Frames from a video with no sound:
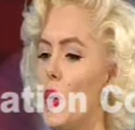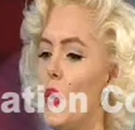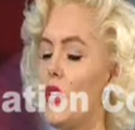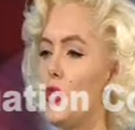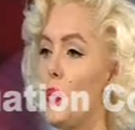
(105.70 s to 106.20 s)

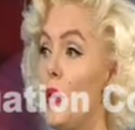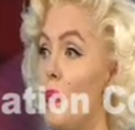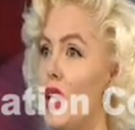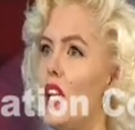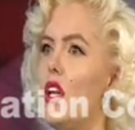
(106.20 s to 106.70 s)
crunch, we're a
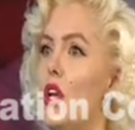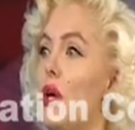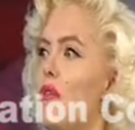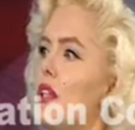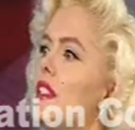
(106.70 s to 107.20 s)
bit
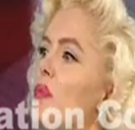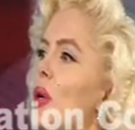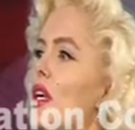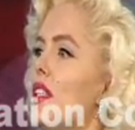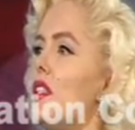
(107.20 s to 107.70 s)
nervous
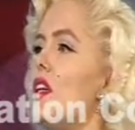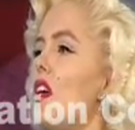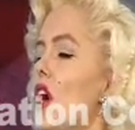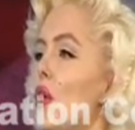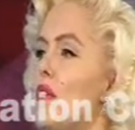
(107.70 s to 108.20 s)
because
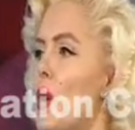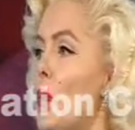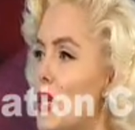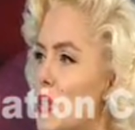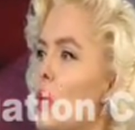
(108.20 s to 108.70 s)
a lot of our
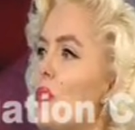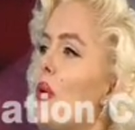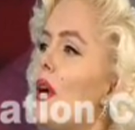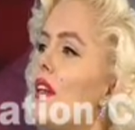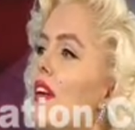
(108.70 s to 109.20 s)
work's
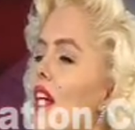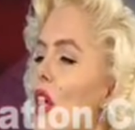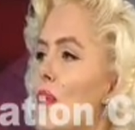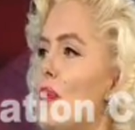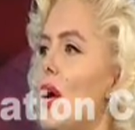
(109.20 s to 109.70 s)
corporate,
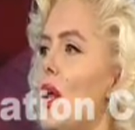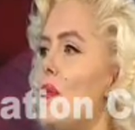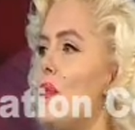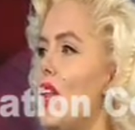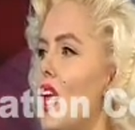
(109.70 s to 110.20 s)
but
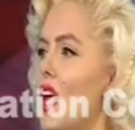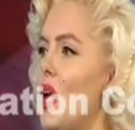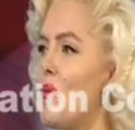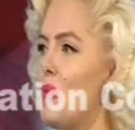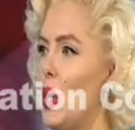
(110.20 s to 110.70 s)
it
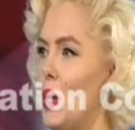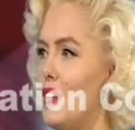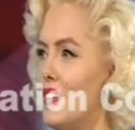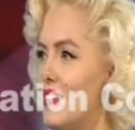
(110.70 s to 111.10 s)
can be good.